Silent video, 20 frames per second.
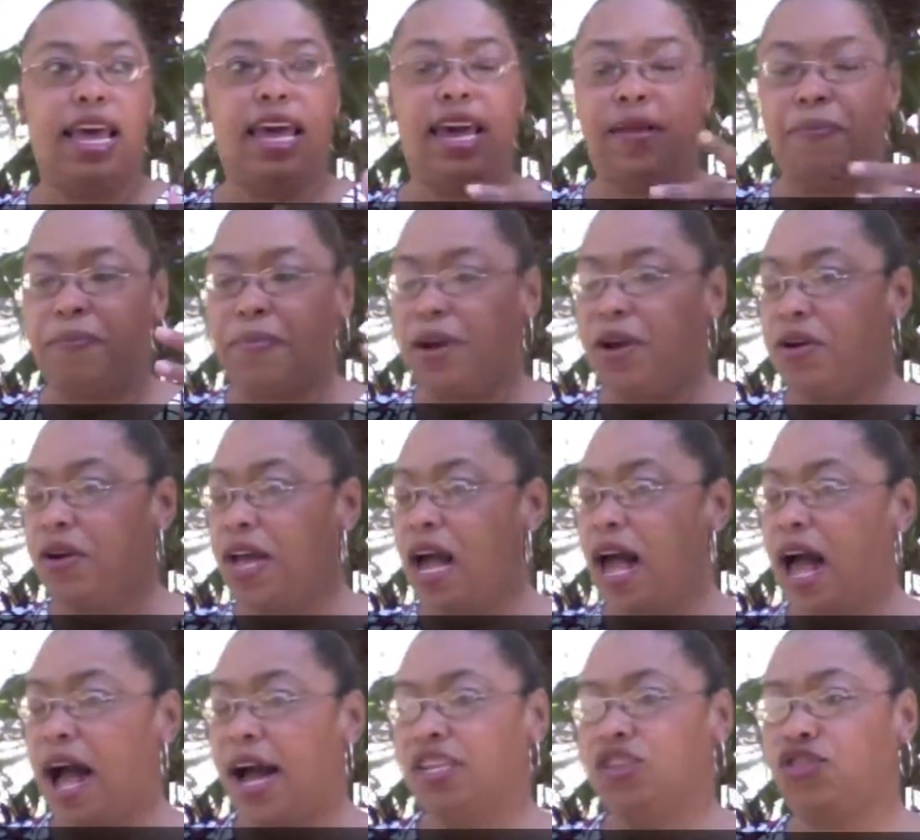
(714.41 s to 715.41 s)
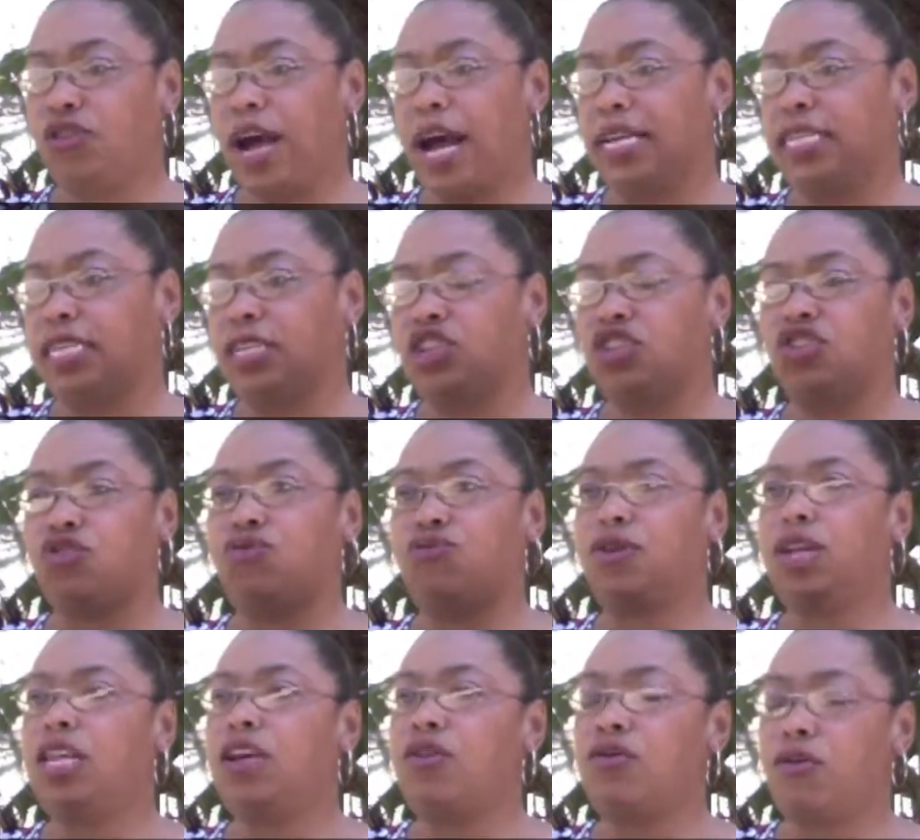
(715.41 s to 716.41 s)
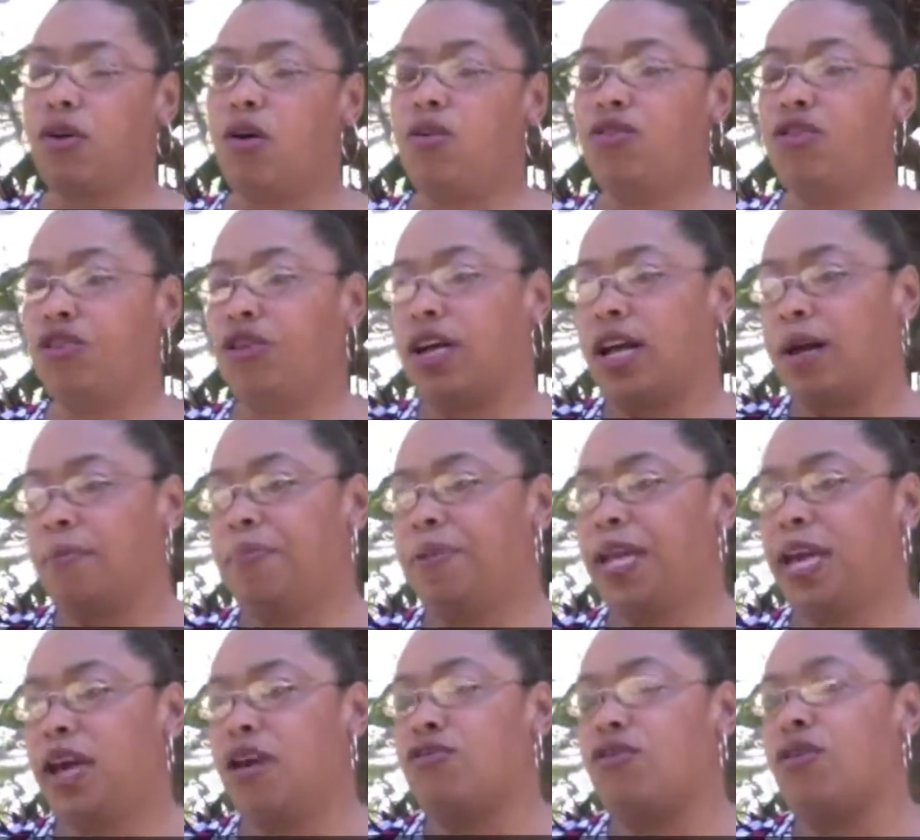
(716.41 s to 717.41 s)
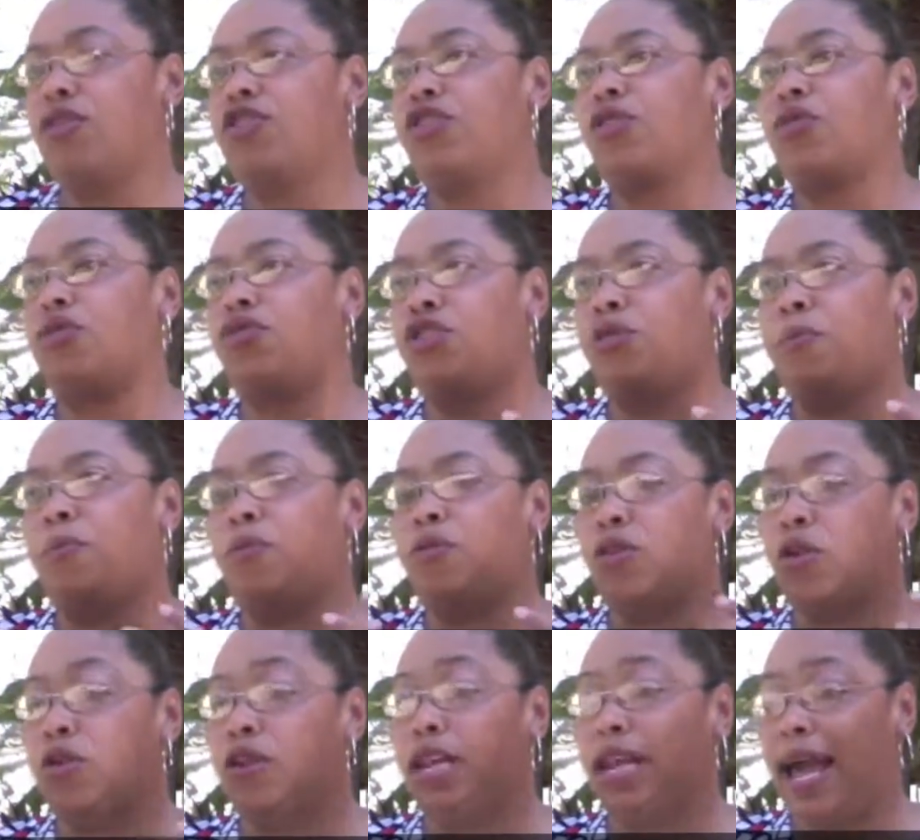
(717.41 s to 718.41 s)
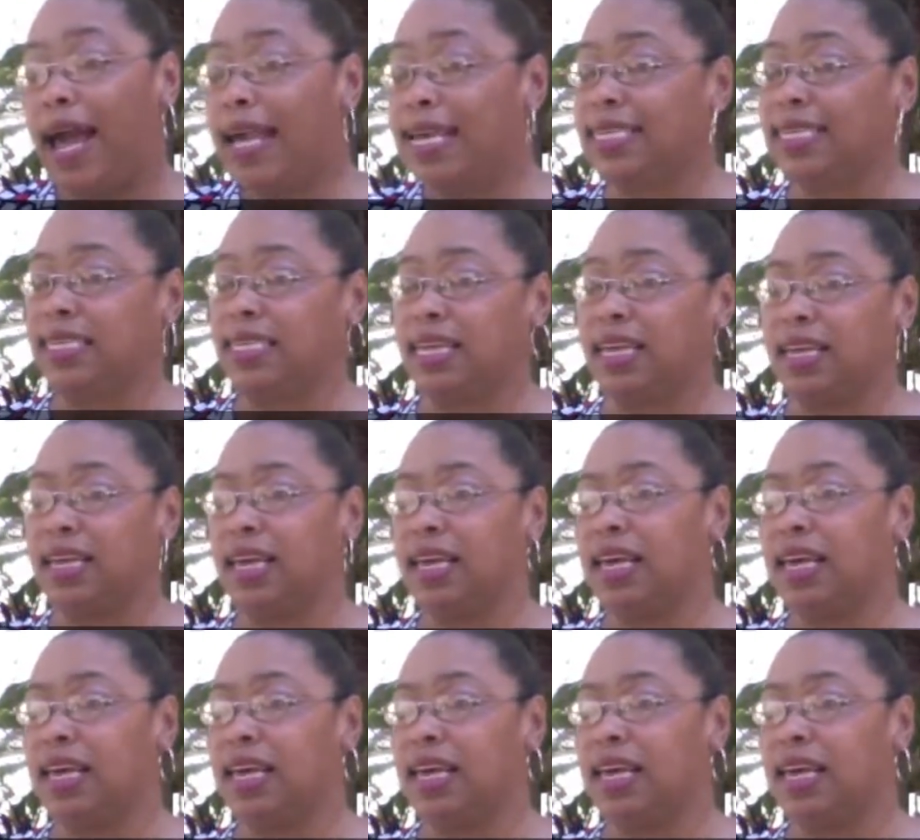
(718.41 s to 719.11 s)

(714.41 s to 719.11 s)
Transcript: get bigger contracts and just really grow your company and grow your legacy.